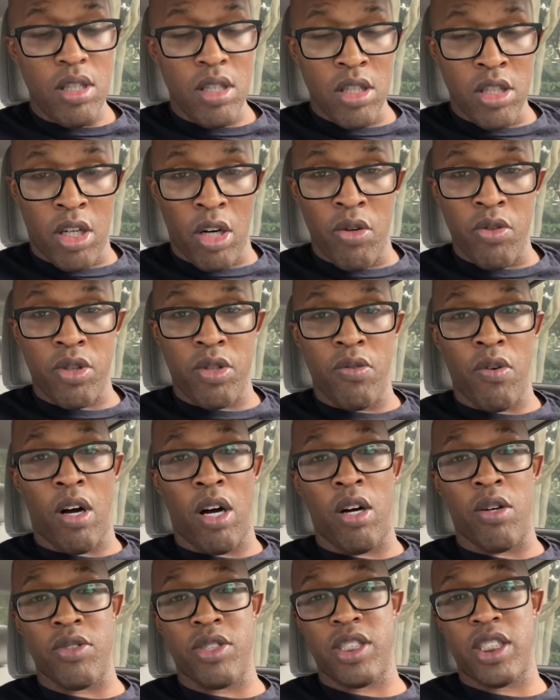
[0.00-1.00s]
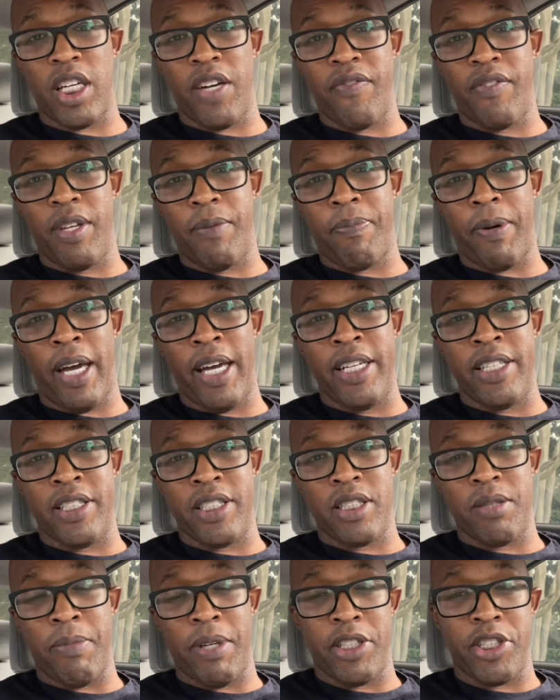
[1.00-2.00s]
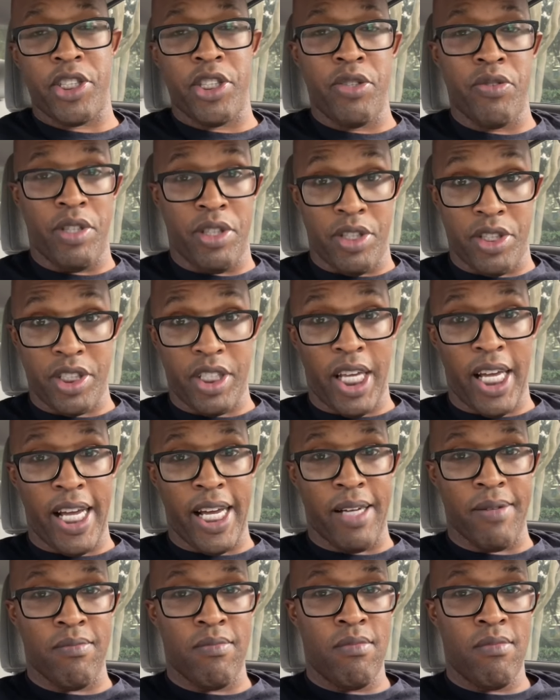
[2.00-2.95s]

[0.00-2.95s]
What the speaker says: Go through all 70 pages to make sure you understand.